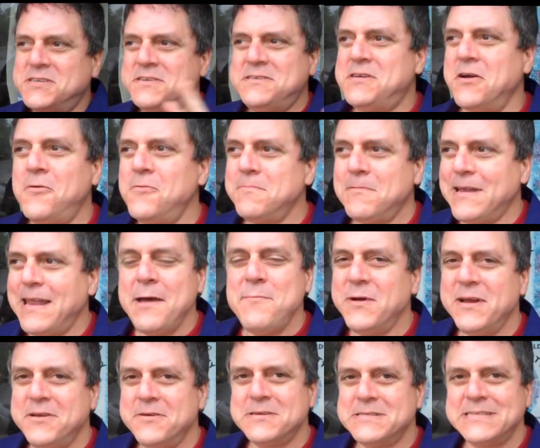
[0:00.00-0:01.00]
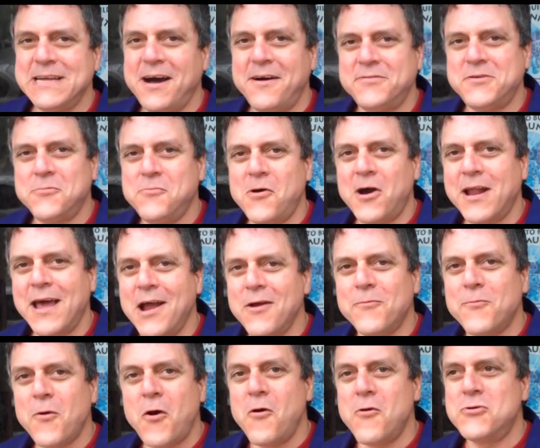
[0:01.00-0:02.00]
don't limit yourself to what I
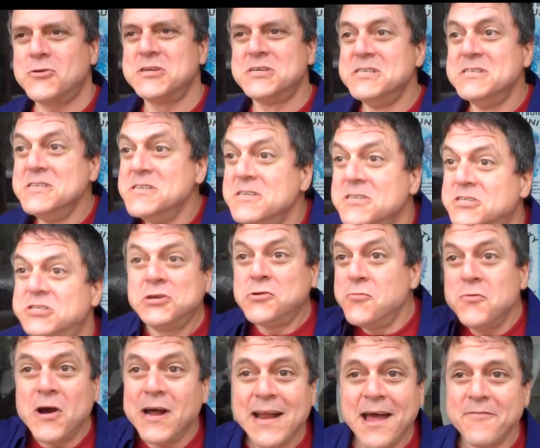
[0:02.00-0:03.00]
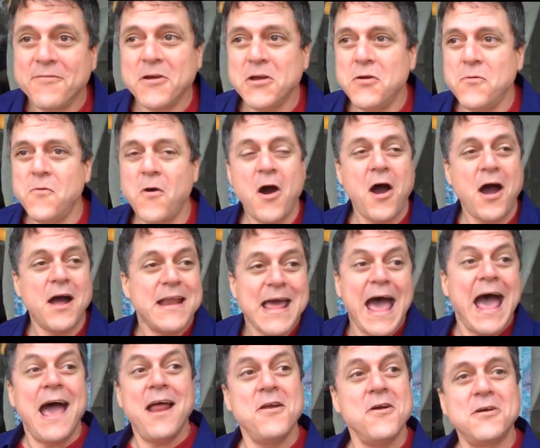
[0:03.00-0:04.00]
wrote, do whatever you want,
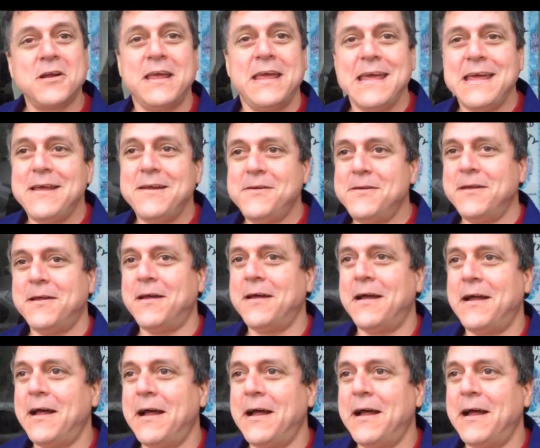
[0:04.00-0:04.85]
anarchy.